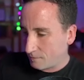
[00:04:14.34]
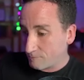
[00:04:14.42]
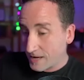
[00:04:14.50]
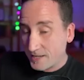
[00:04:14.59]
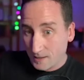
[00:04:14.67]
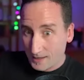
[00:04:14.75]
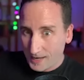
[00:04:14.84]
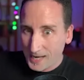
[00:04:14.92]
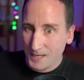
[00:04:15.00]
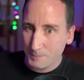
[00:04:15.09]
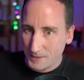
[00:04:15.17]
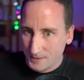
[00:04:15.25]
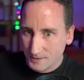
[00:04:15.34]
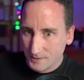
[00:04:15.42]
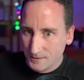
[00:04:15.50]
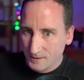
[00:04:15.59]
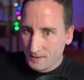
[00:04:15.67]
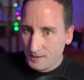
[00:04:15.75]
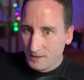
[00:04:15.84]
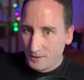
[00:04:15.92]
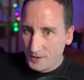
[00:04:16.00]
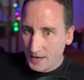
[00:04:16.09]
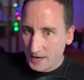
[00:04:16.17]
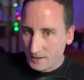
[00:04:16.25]
regular habit,
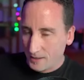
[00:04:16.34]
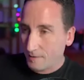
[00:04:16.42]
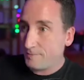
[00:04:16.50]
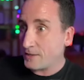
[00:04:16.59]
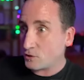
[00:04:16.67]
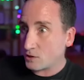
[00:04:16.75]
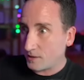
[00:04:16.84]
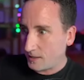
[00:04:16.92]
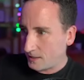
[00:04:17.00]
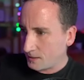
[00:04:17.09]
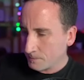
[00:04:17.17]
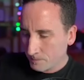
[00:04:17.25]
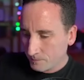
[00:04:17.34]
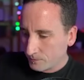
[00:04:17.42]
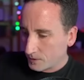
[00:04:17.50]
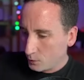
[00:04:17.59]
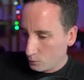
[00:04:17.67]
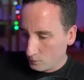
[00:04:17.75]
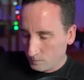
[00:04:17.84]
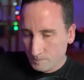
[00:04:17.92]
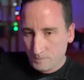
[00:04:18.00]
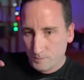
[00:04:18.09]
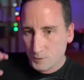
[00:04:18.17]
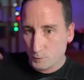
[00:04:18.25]
then eventually you'll
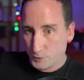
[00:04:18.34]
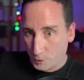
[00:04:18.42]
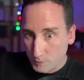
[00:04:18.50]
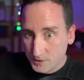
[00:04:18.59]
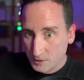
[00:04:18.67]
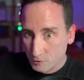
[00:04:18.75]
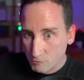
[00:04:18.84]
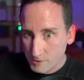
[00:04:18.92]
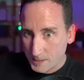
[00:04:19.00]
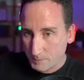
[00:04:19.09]
do this in a dream.